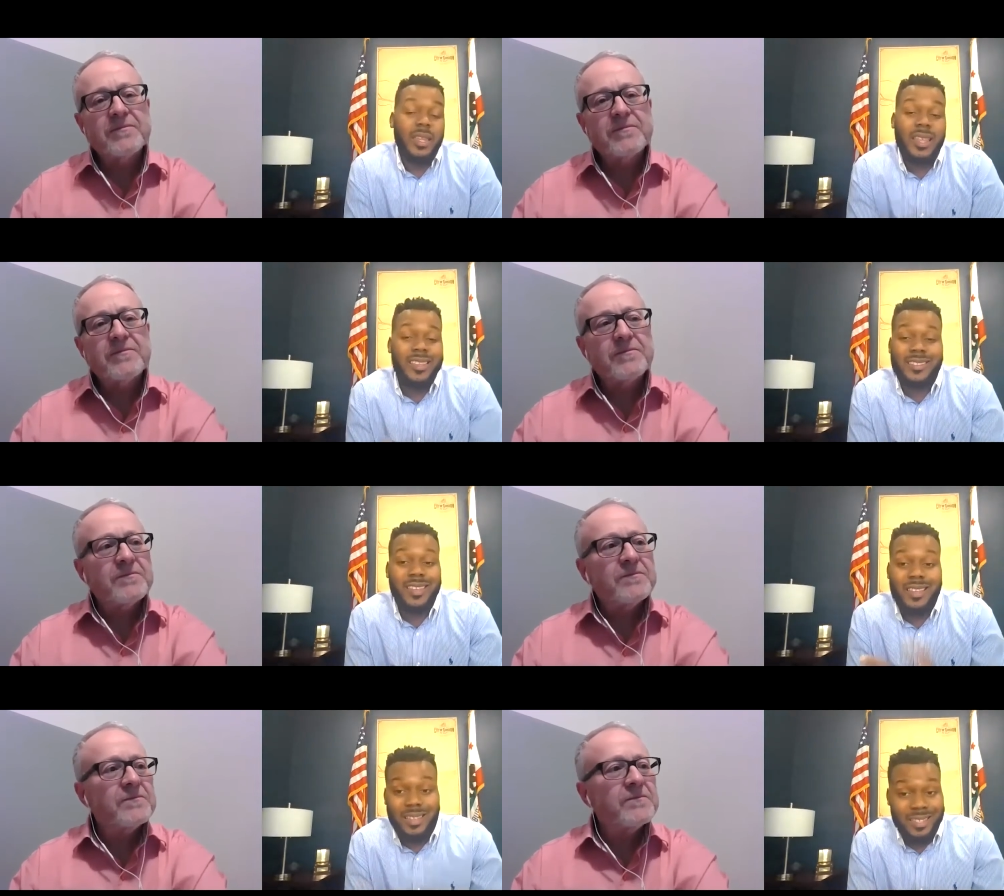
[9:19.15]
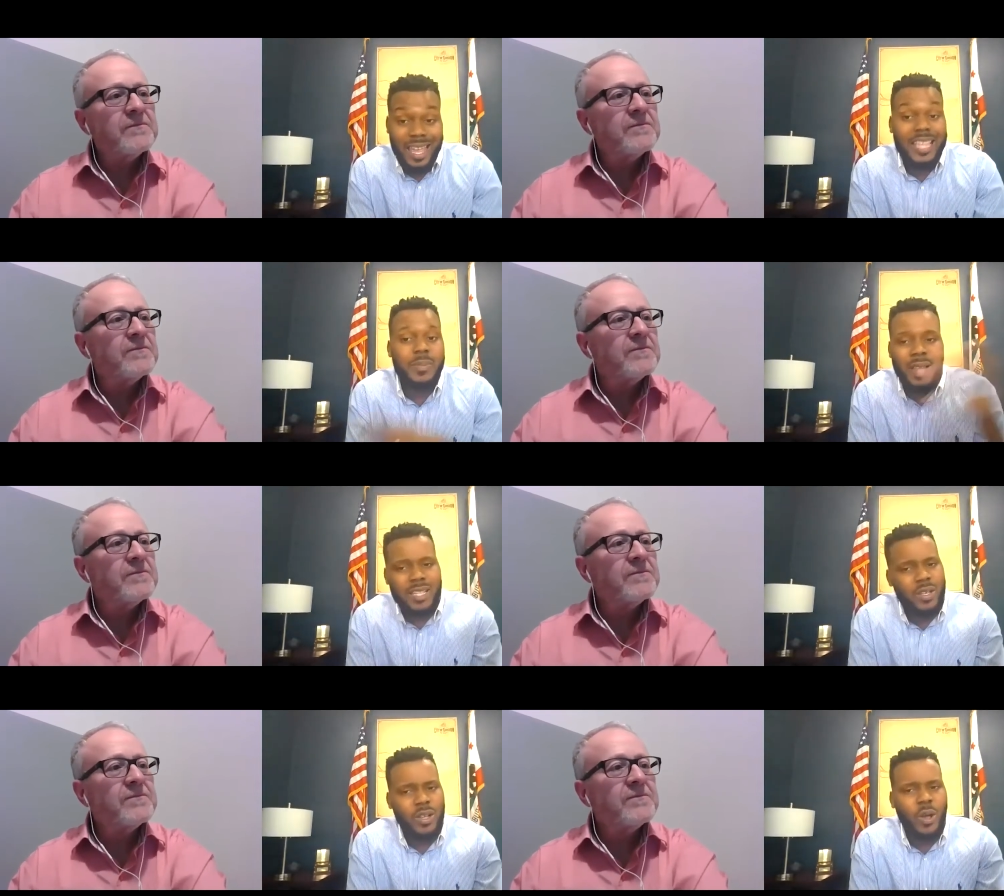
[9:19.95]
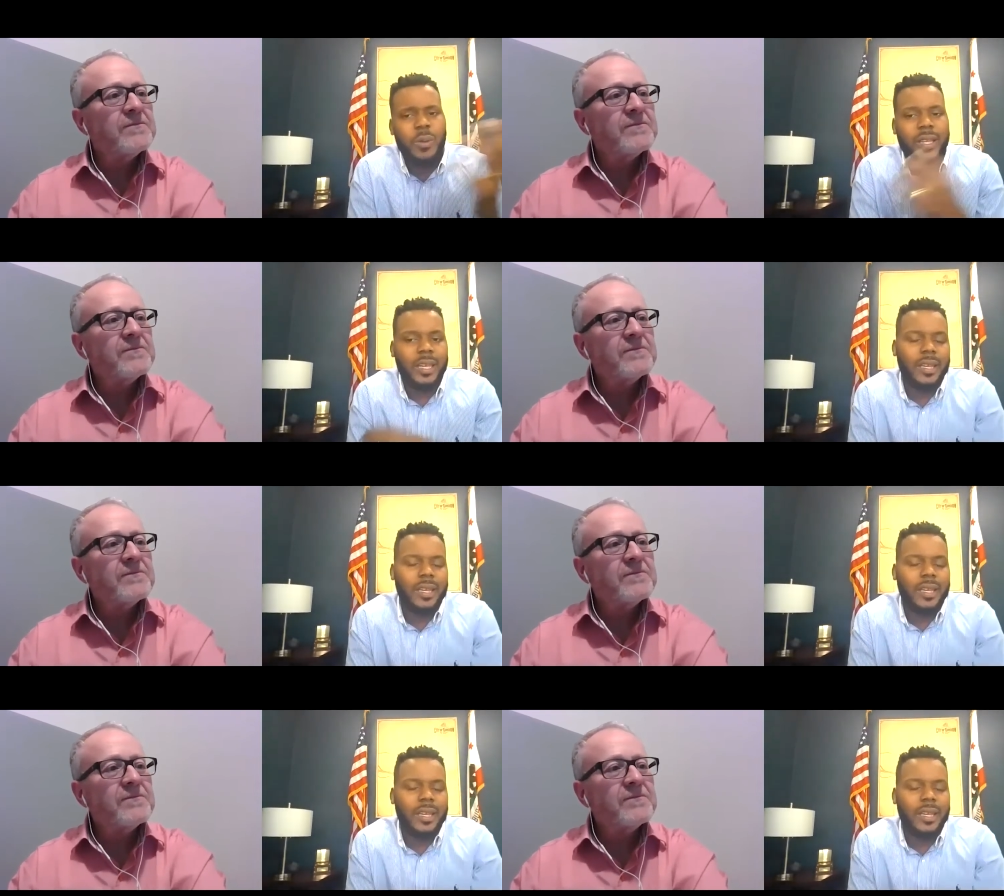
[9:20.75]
Speaker 1: in, in, the states but also globally.